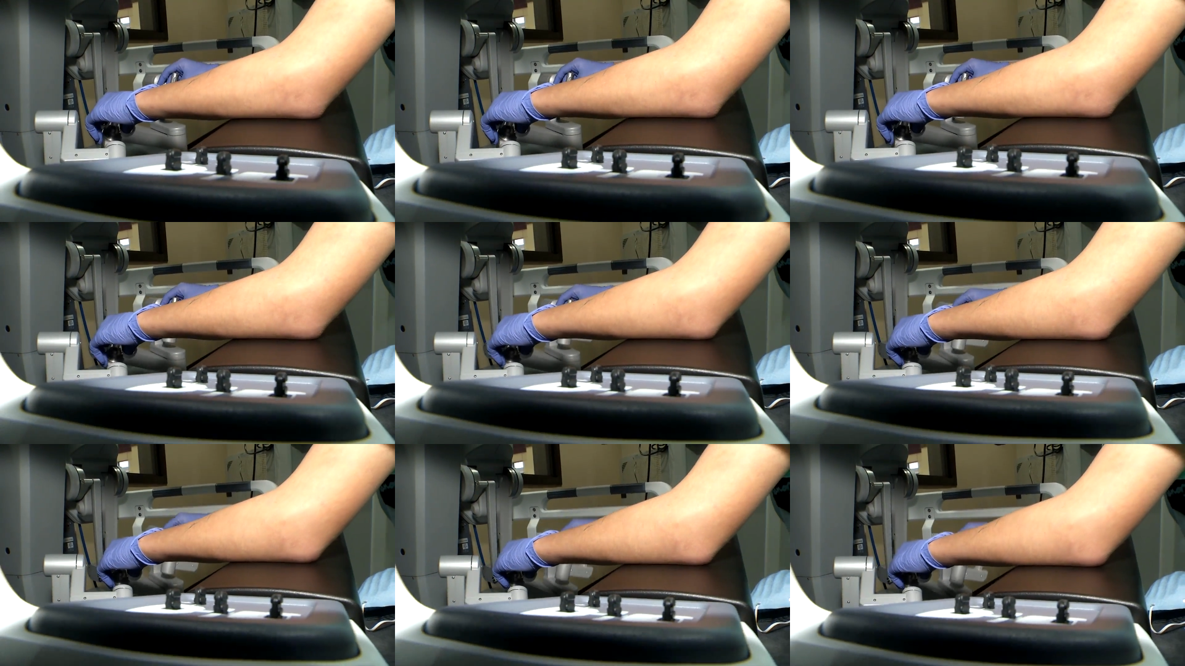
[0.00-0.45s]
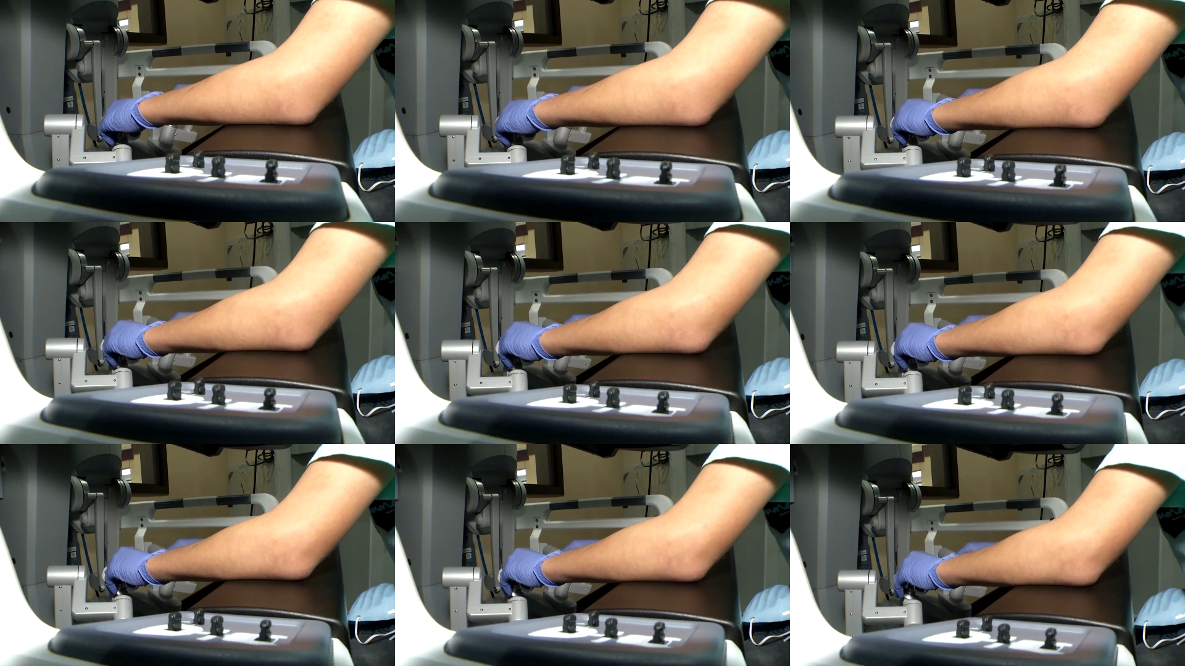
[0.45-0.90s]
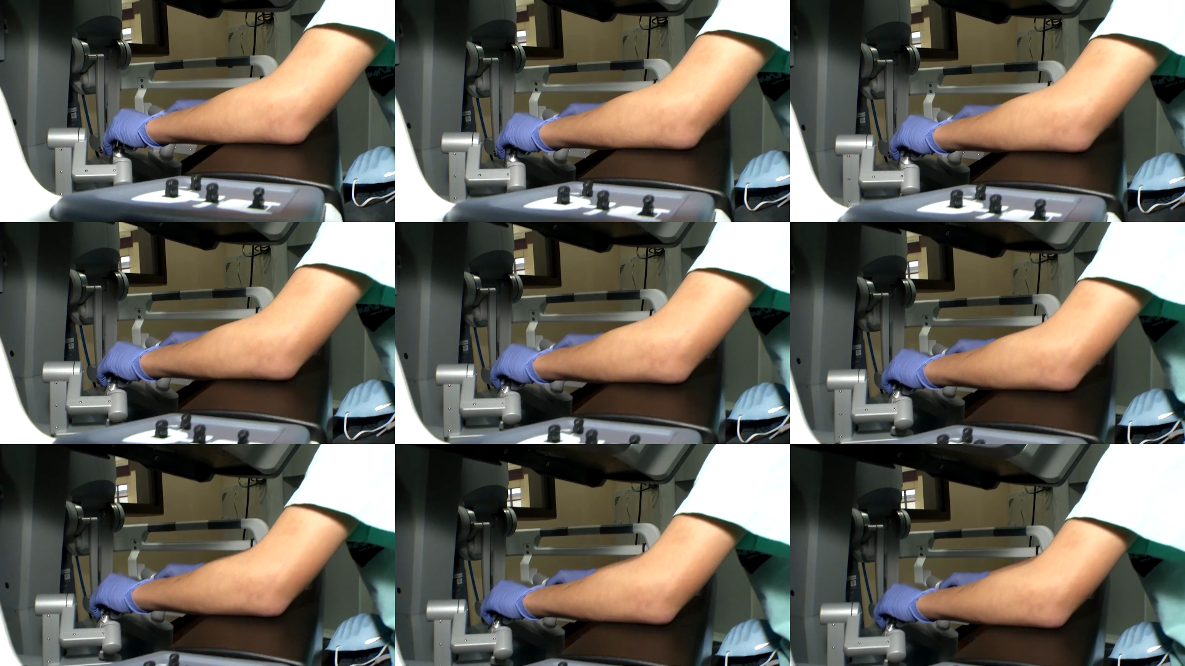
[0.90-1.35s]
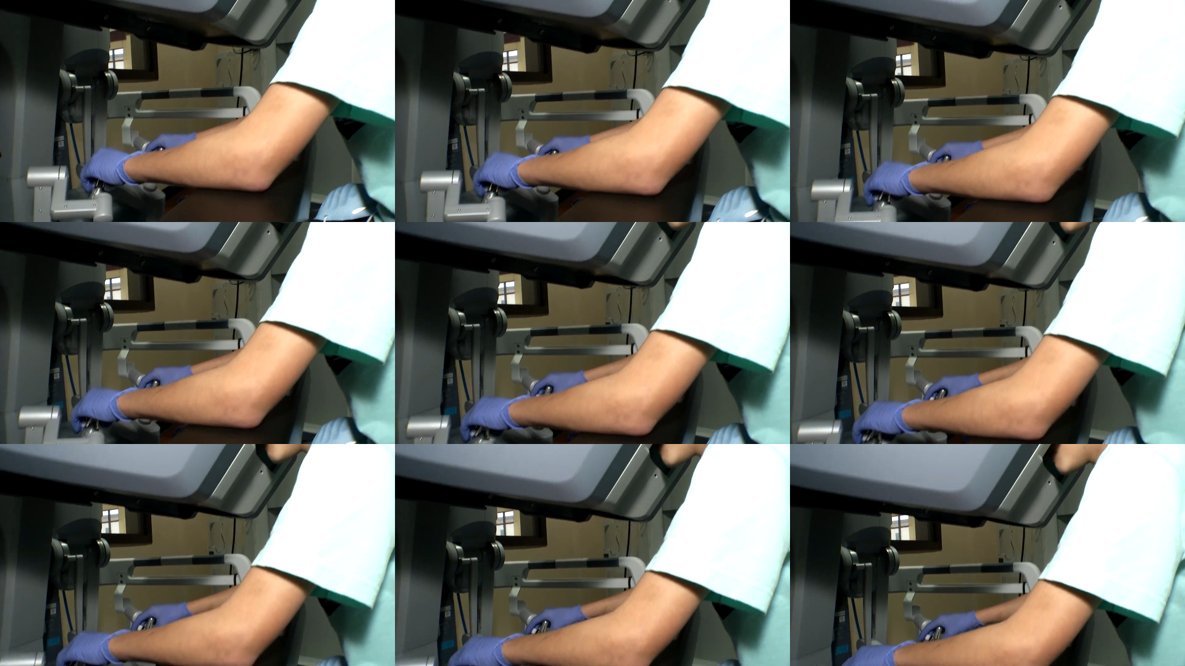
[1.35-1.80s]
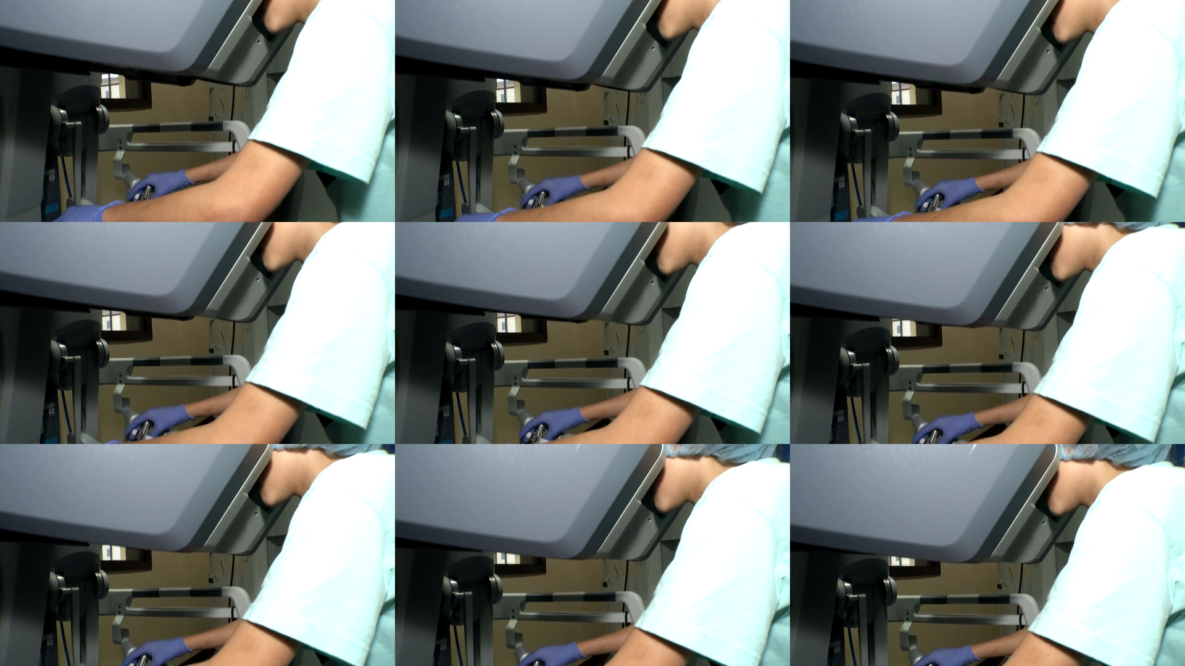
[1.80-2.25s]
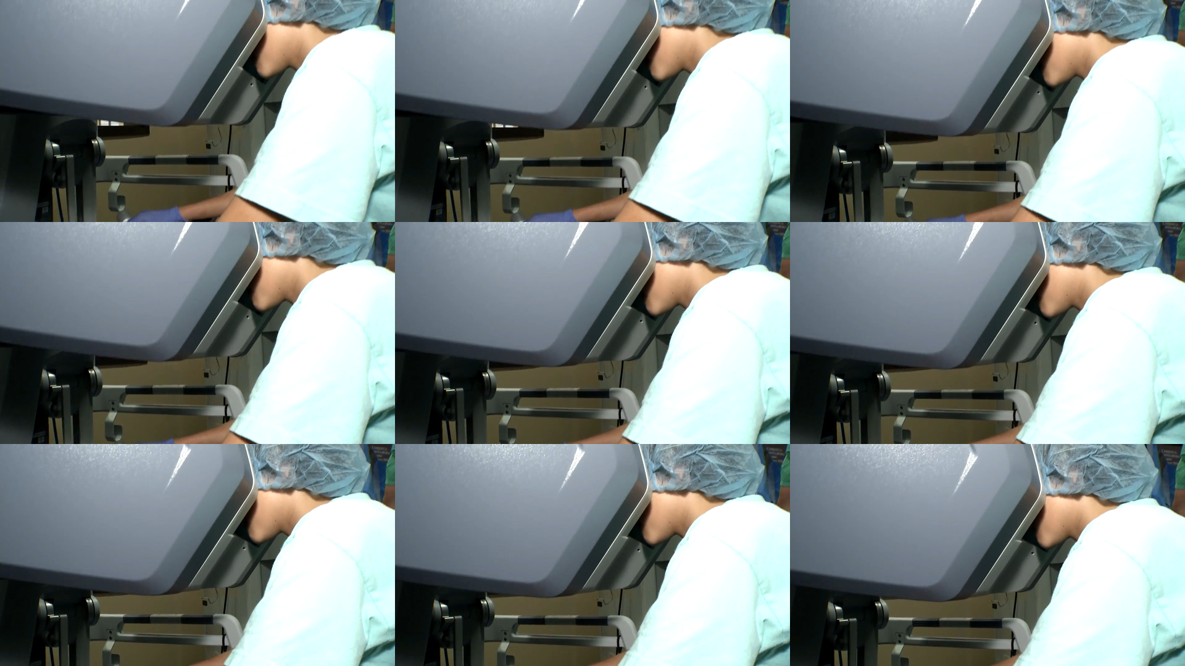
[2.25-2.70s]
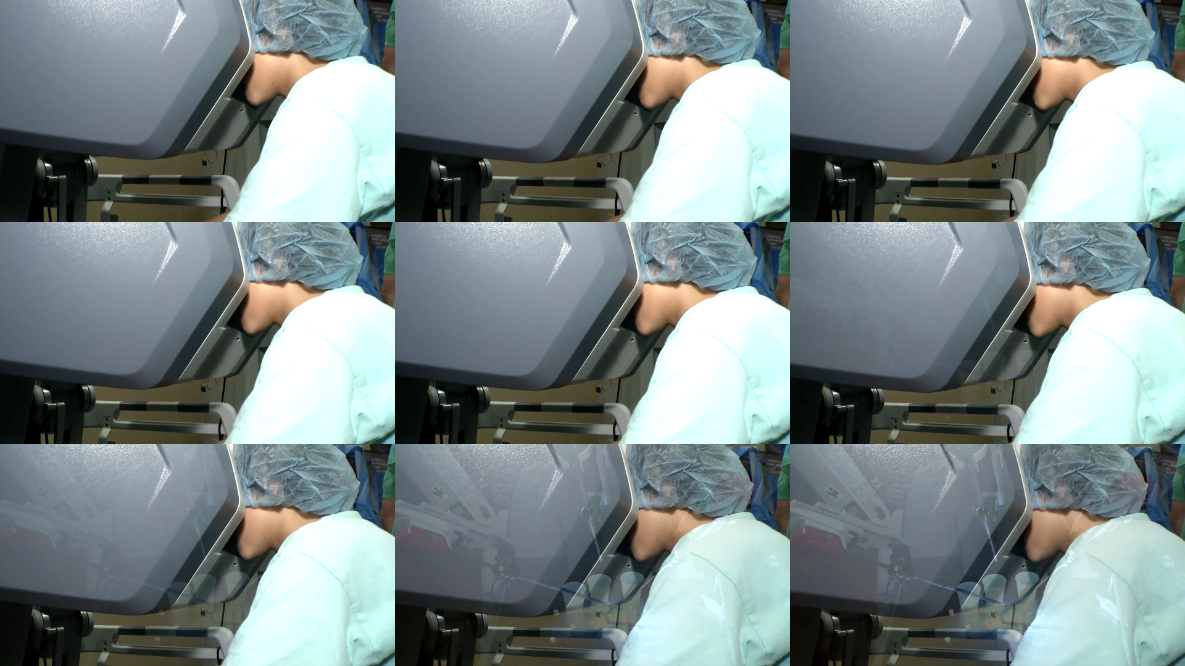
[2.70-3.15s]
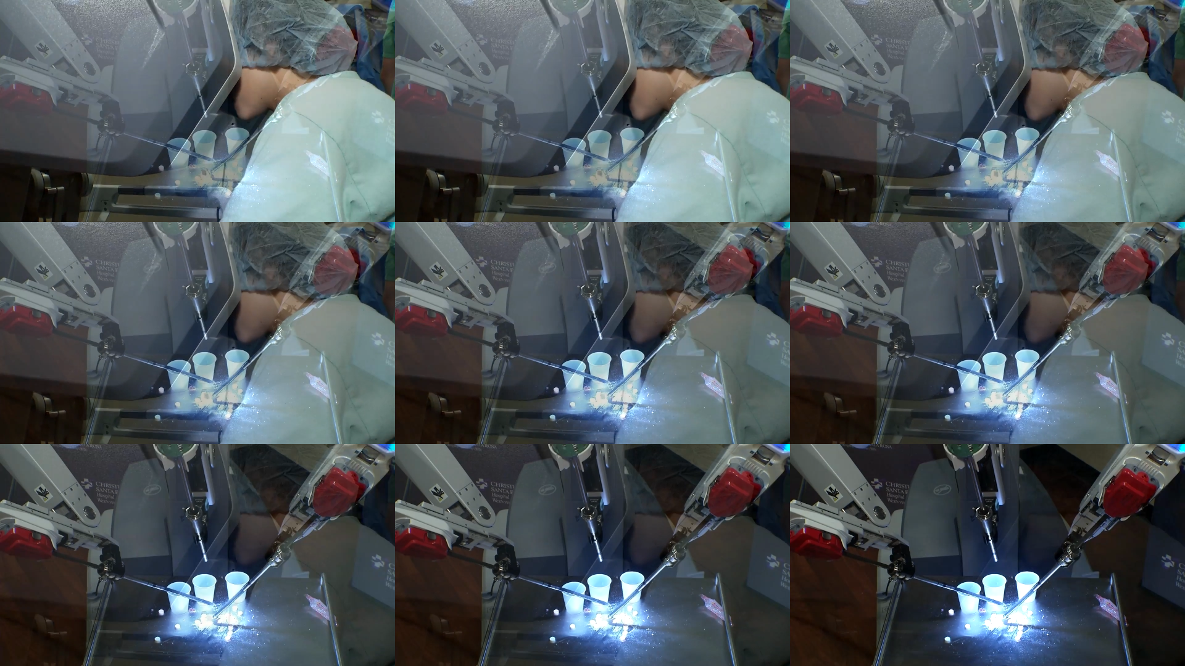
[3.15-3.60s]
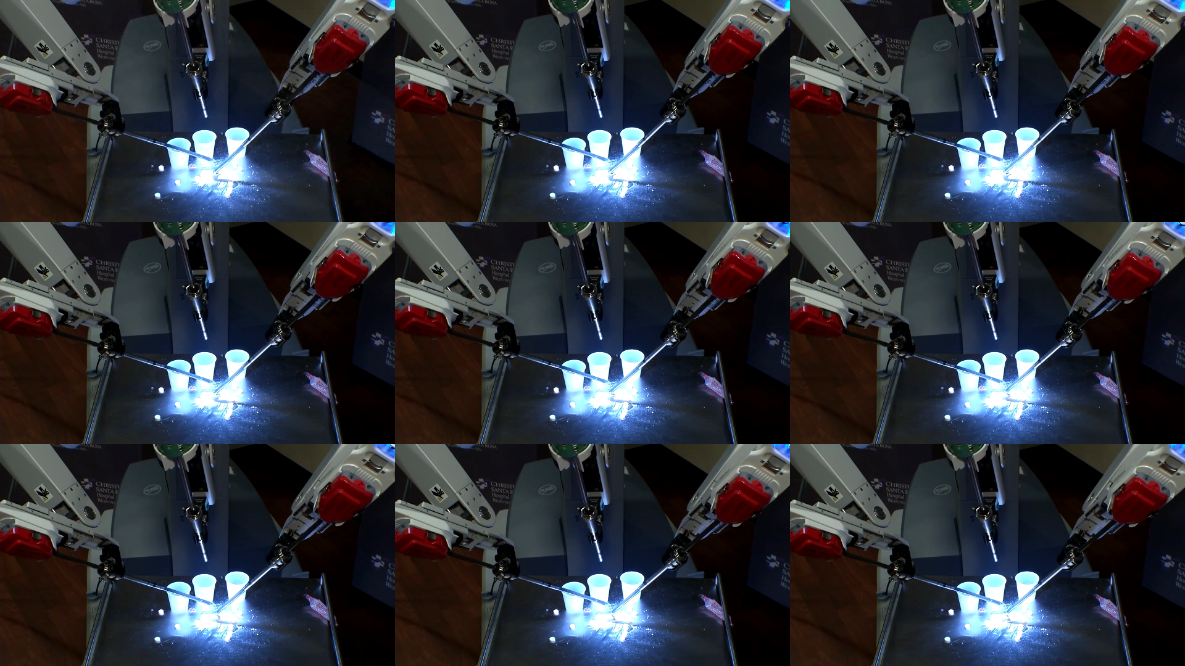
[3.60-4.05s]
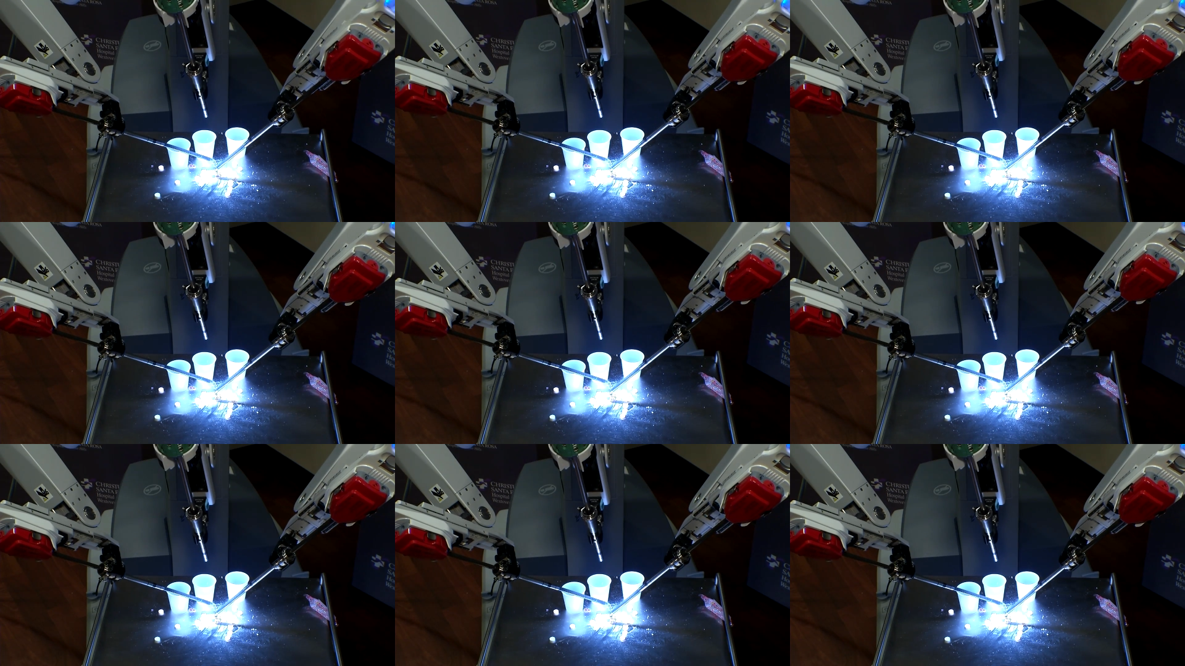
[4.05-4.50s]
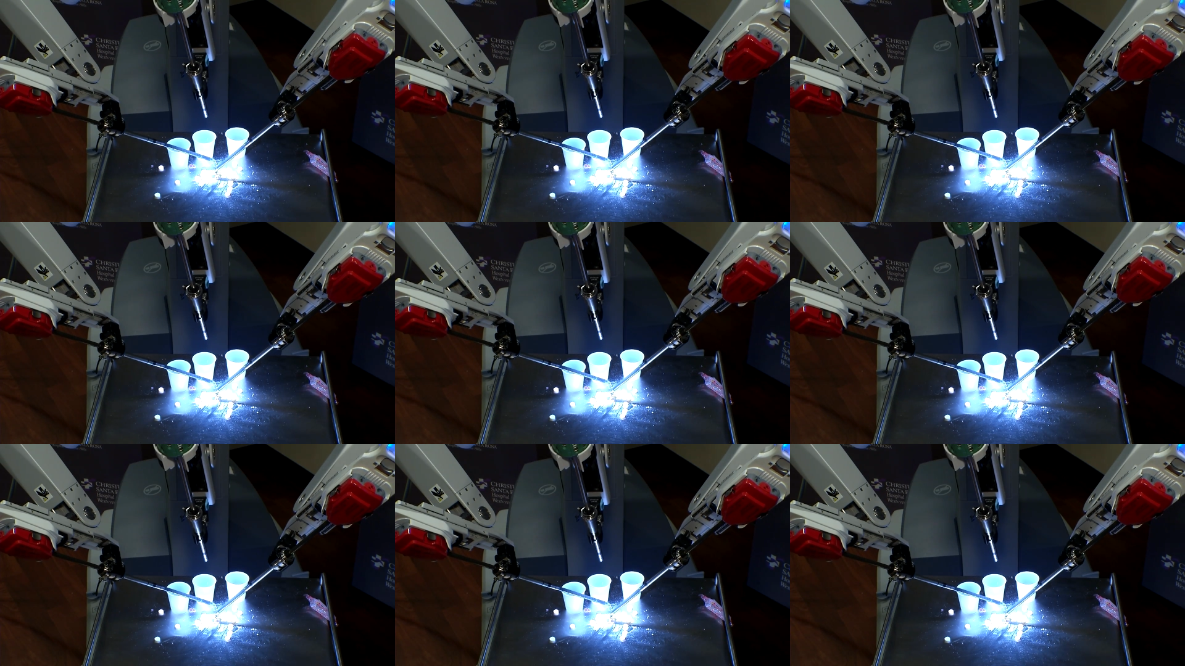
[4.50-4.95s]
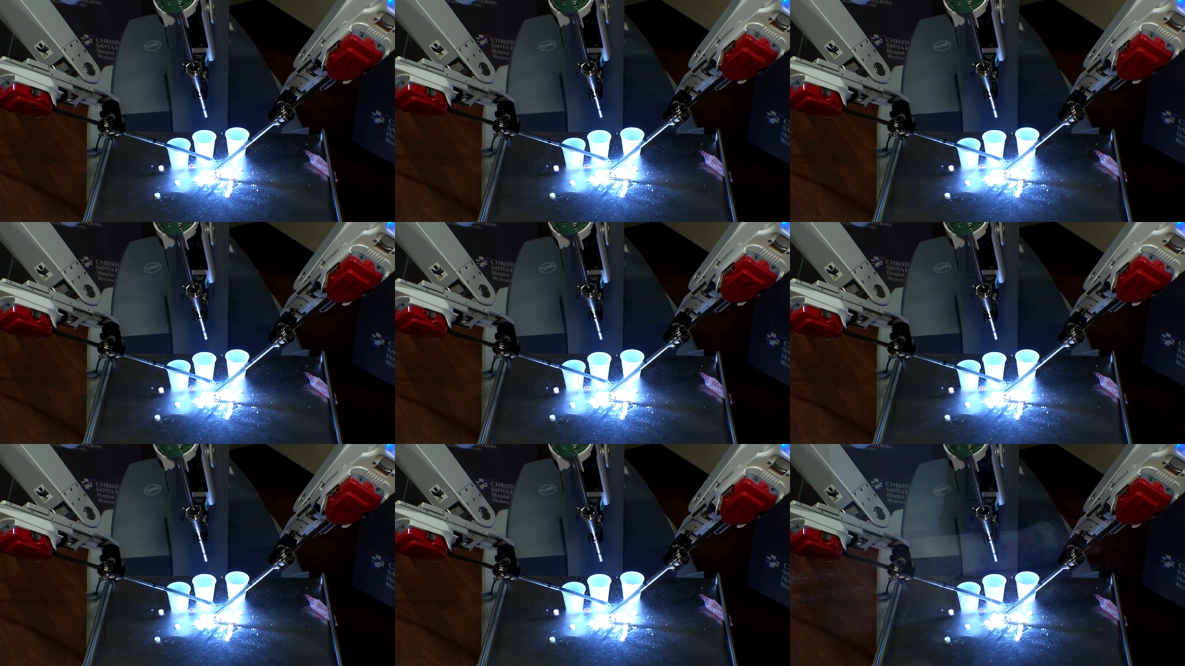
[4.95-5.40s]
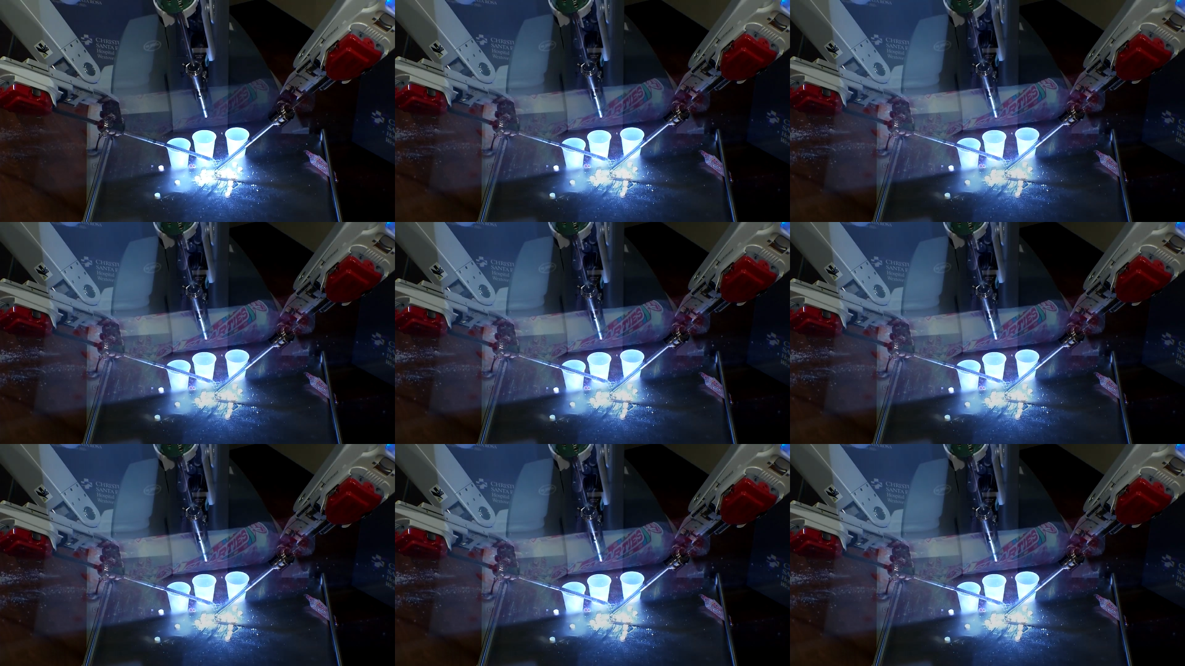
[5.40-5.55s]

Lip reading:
Nobody's mouth can be seen.